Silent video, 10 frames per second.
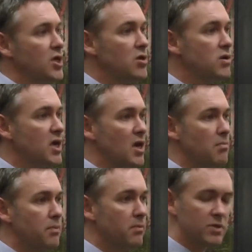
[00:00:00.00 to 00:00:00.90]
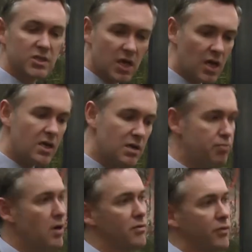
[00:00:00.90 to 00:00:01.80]
UKIP suddenly
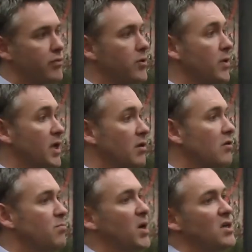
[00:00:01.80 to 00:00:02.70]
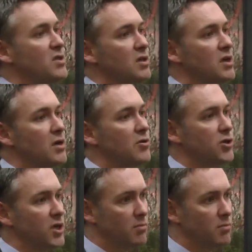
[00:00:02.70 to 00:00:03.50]
broke through in a lot of parts of the country.